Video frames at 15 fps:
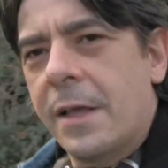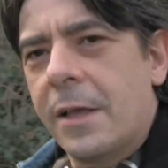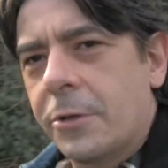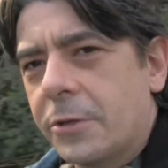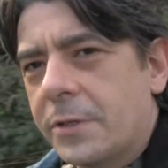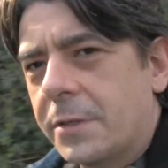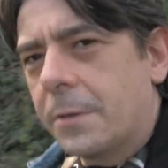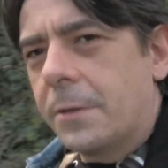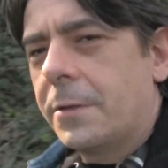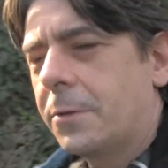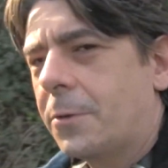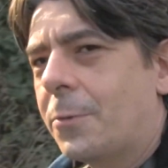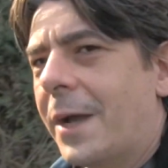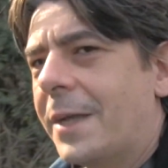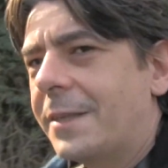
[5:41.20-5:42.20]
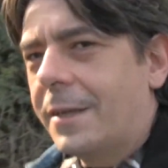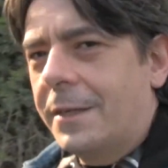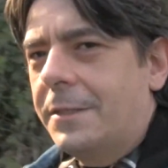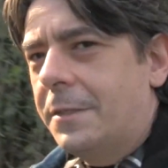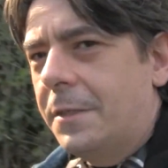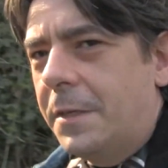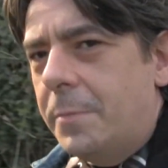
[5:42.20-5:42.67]
the right
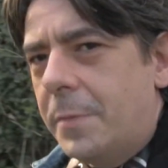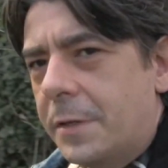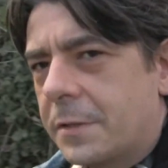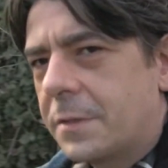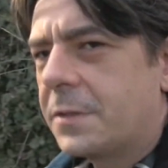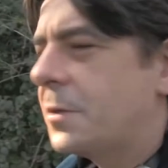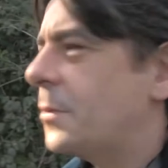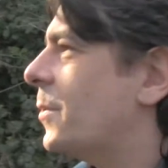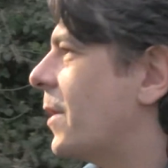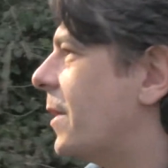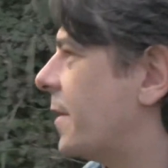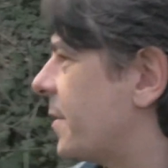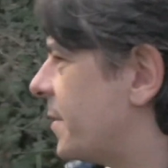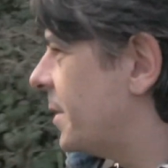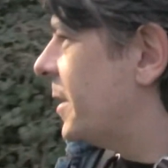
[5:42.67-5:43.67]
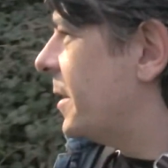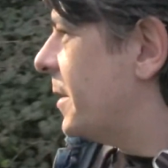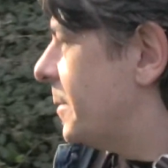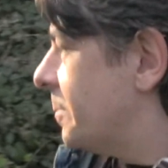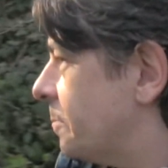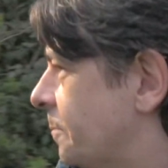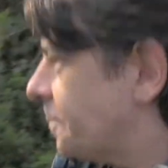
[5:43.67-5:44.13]
LED means you are
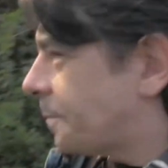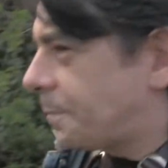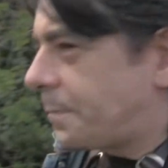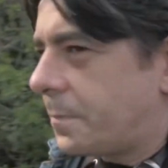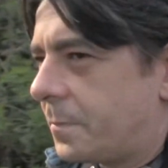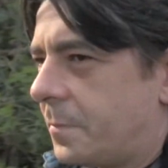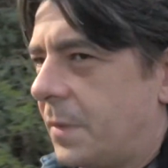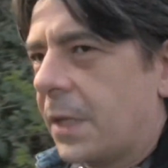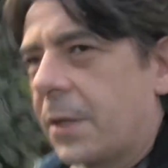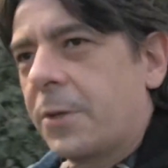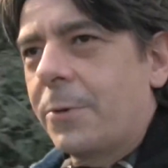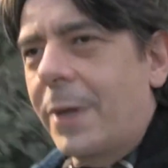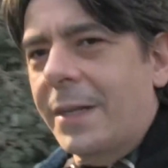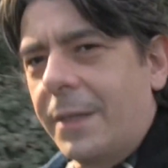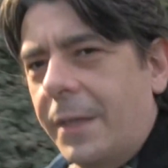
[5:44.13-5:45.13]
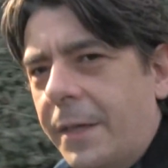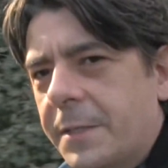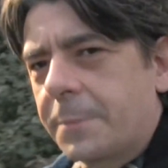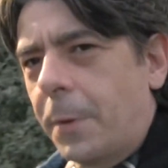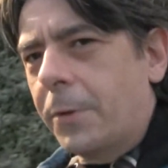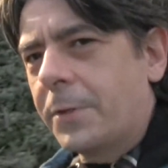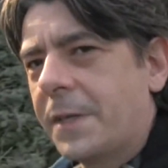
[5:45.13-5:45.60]
correctly
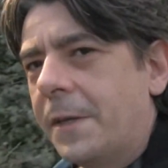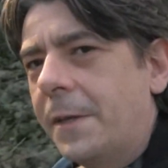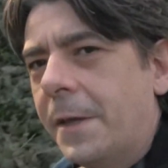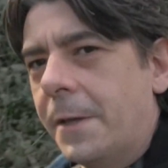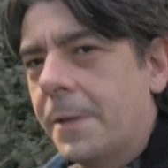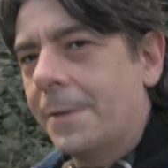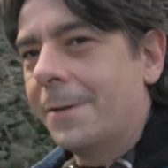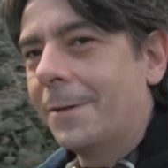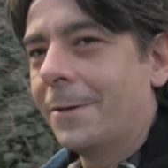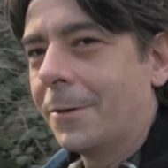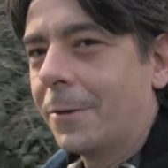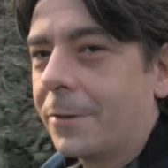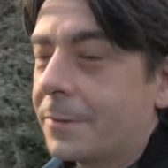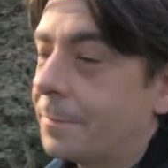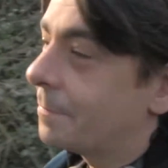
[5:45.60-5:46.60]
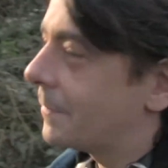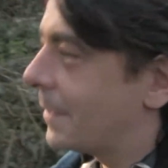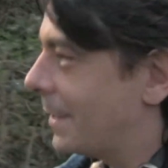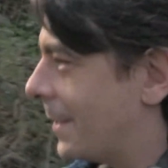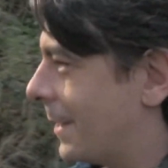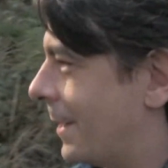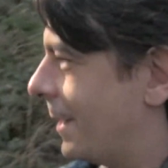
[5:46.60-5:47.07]
exposing, or
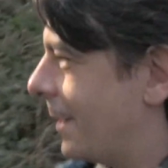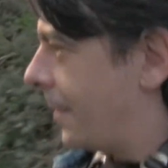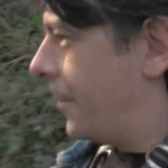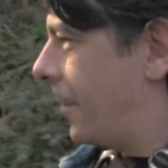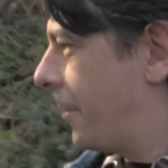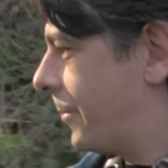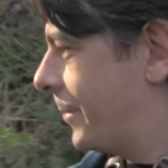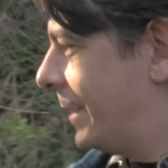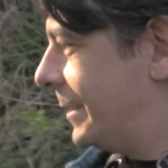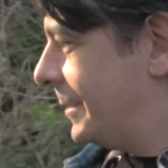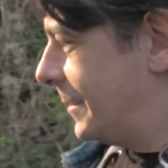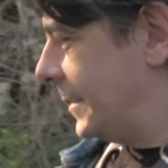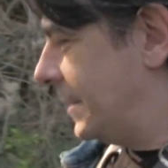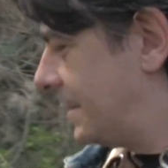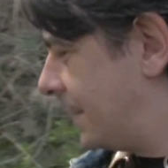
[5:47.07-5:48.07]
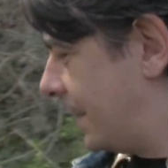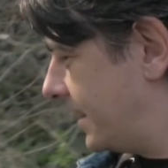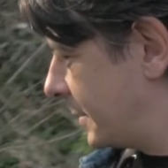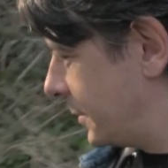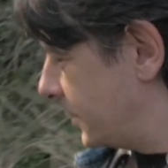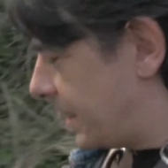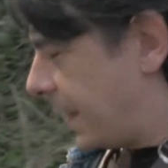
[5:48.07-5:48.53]
another LED
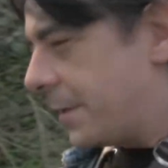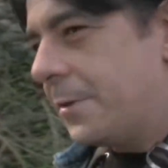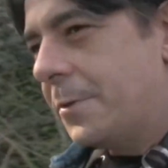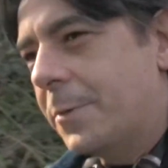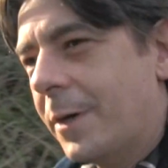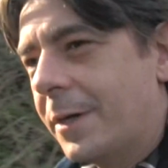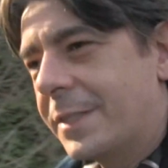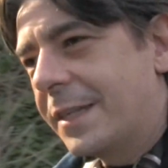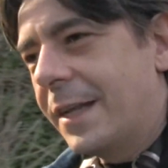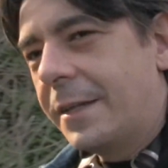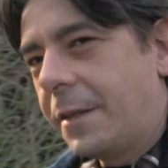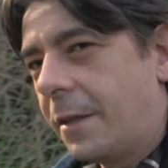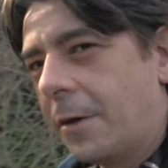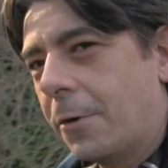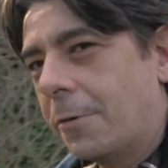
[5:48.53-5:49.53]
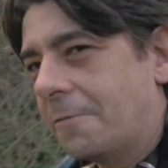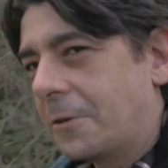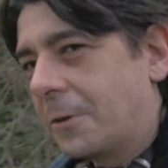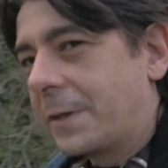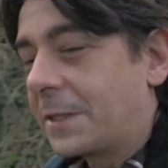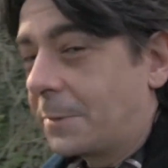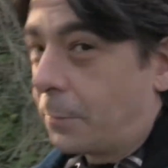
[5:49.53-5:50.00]
tells you that you are slightly
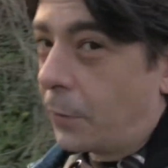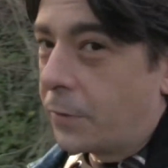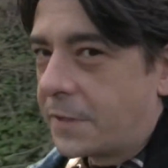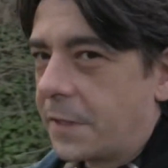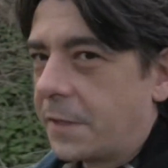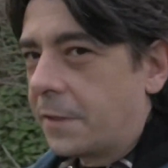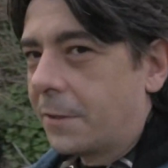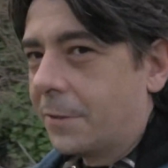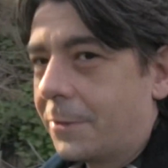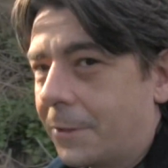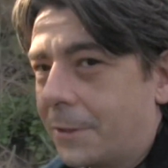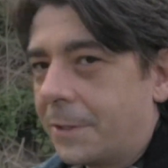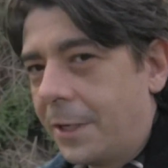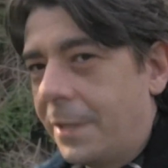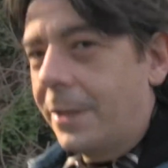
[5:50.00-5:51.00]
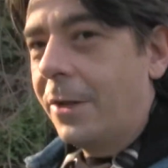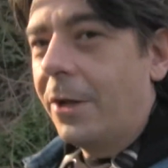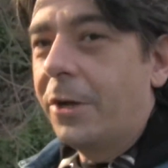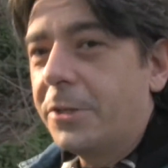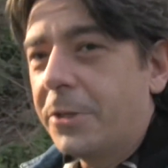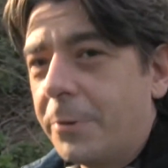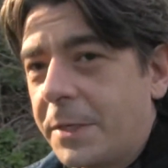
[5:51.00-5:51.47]
overexposing or
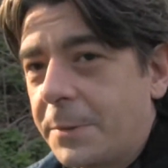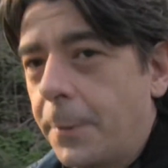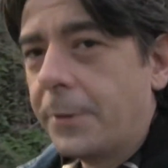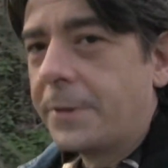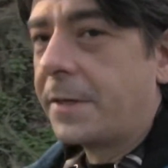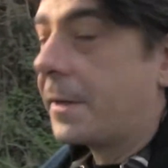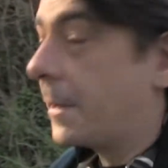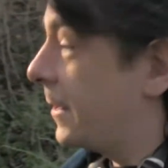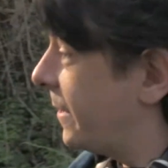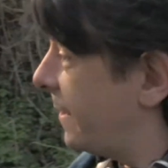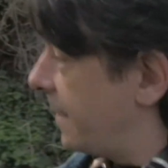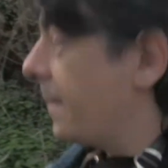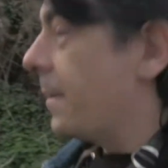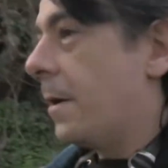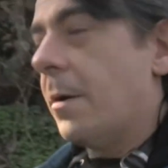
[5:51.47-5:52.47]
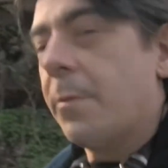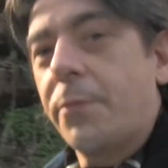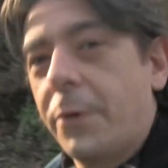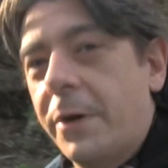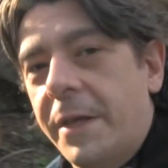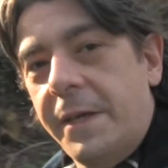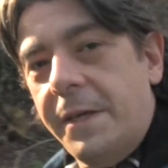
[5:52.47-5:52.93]
underexposing.
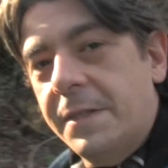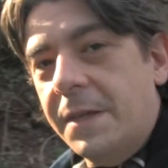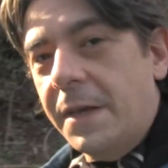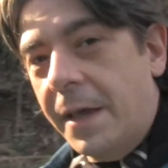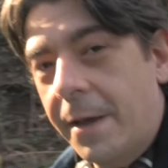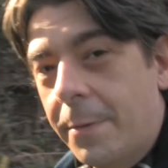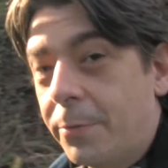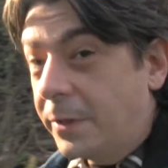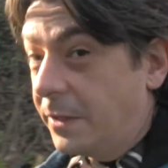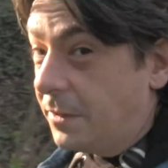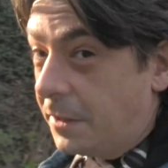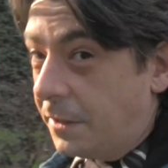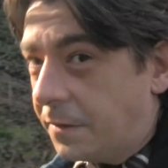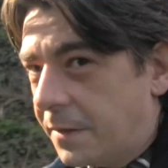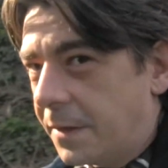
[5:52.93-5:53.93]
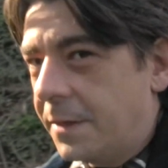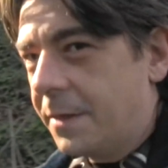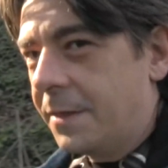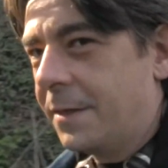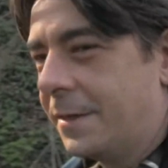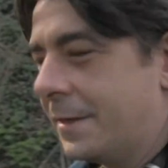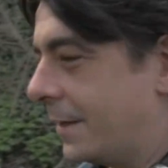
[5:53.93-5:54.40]
Pretty easy, pretty neat.
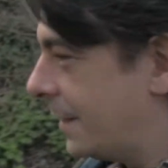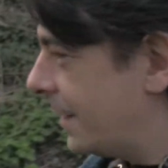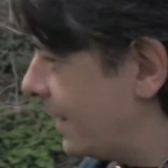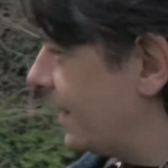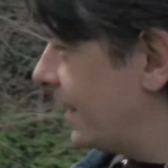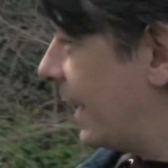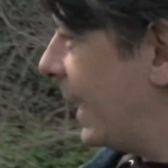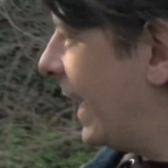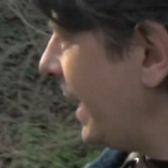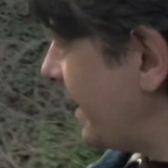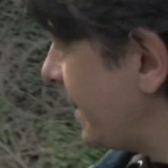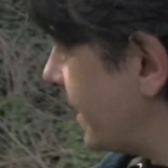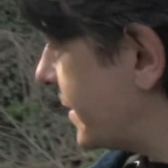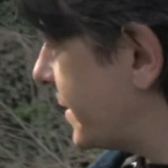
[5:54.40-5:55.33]
I like it.